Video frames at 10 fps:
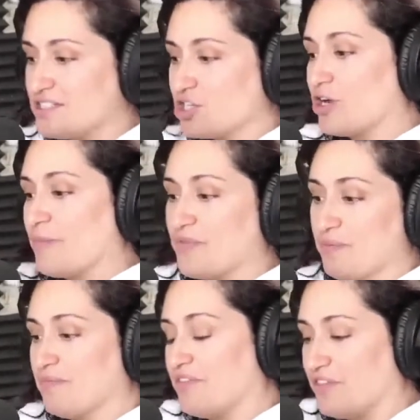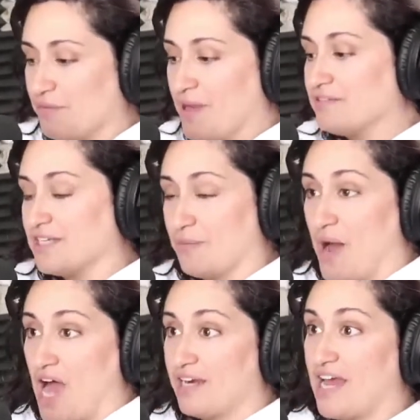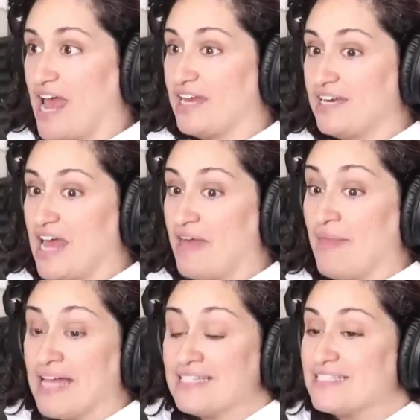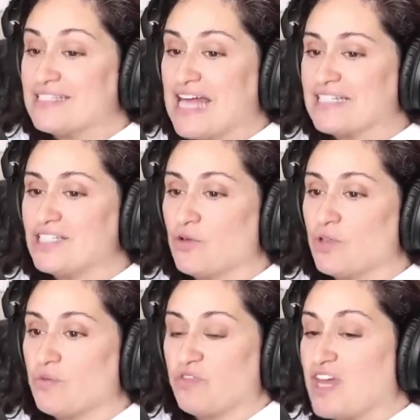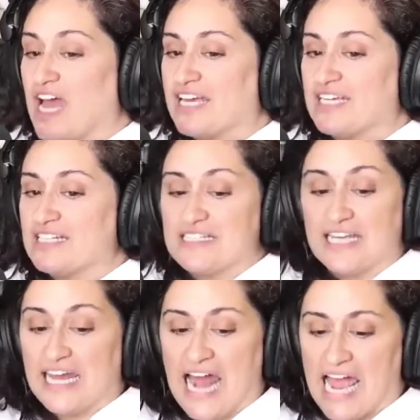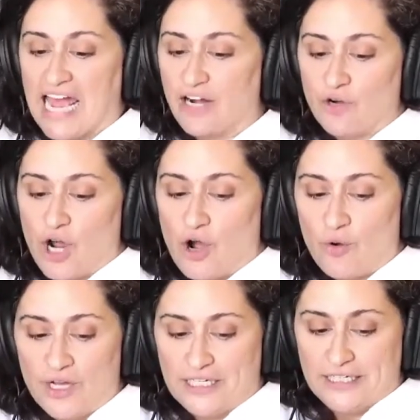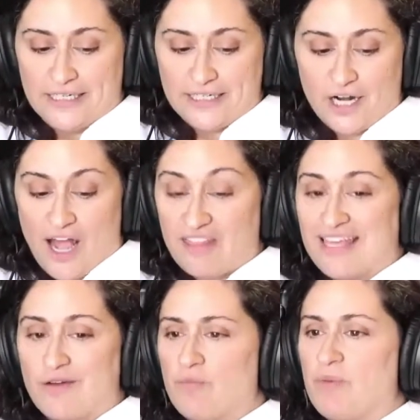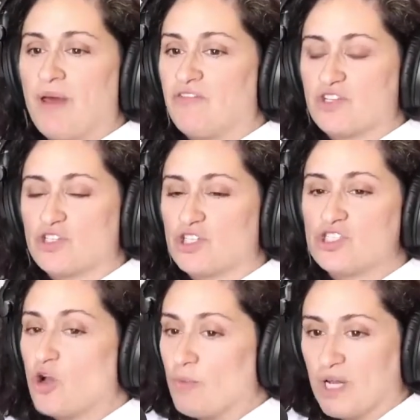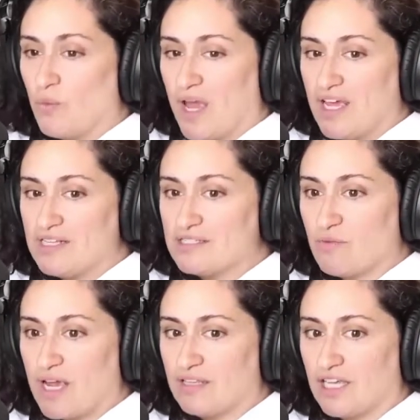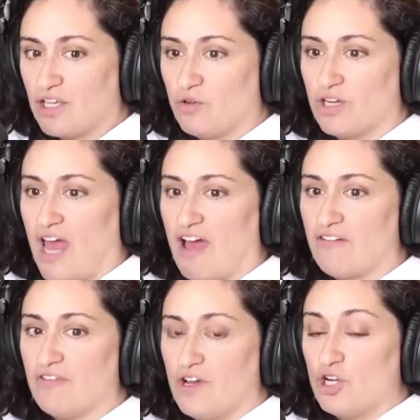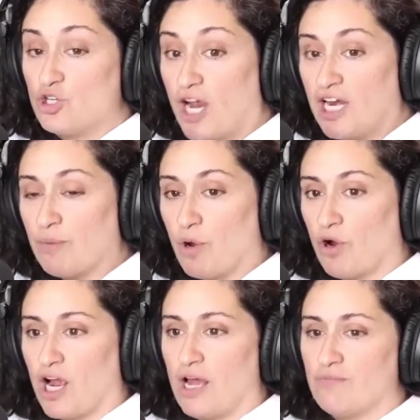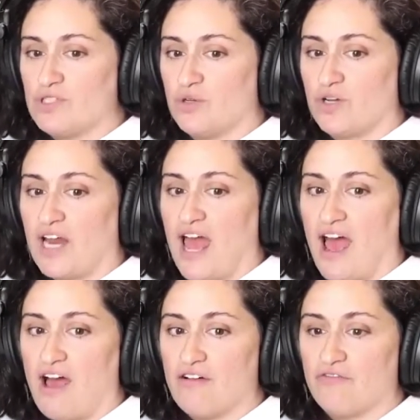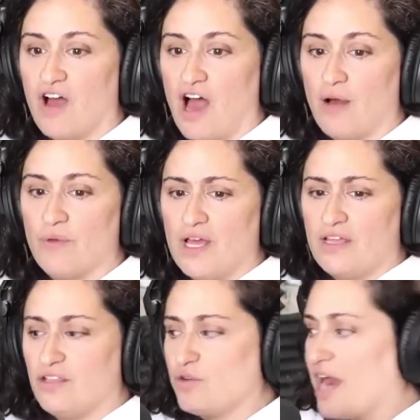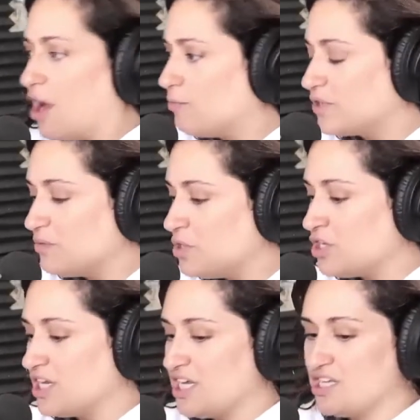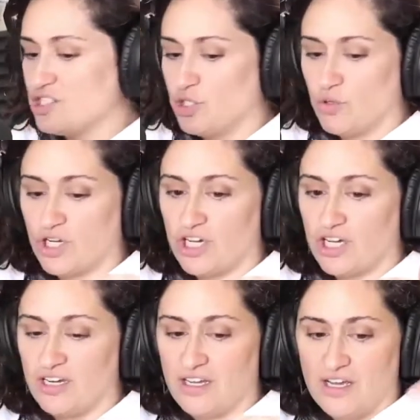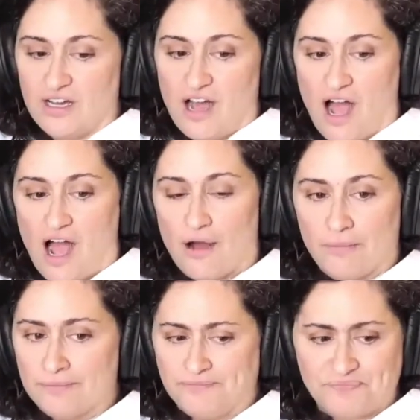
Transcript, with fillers: stir up the, the melting pot. And, yeah. and that's that's the only thing I can see. And I, I don't know, you know, I think it would be beneficial in so many ways, right? Like you could have training programs, you could have um, you could help communities, you could um,